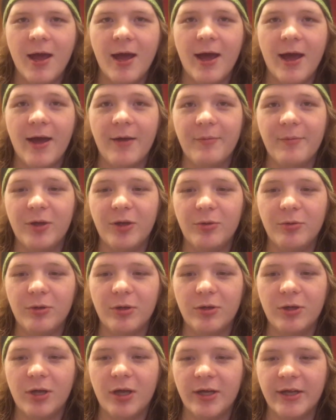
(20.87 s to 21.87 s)
I've been doing
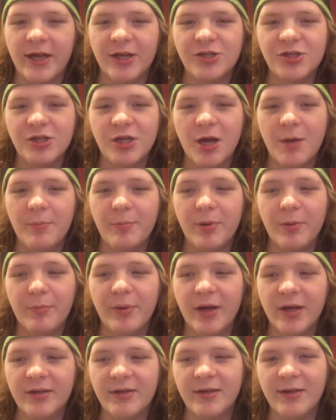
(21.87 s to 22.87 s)
a lot of catching up,
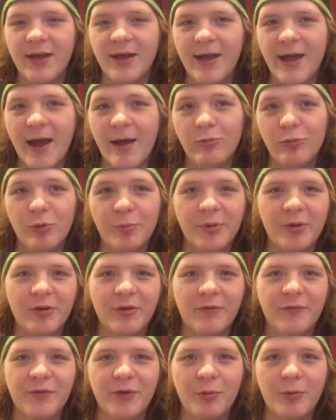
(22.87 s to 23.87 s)
but today I will be
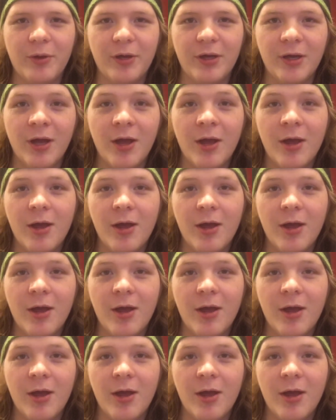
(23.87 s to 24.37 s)
reviewing